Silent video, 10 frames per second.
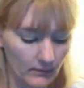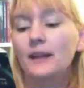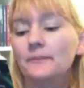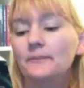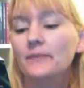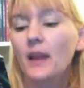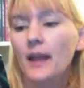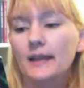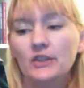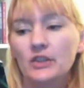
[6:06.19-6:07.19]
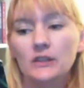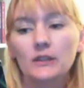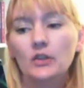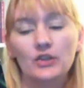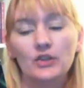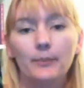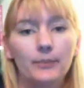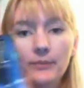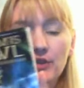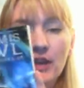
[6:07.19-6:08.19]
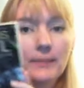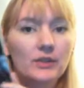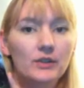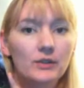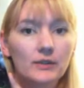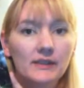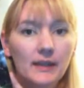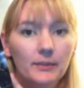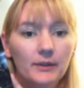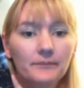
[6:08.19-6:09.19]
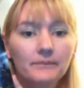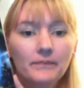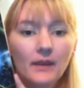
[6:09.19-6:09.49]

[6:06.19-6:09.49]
Got it. And it's just a little chapter sampler.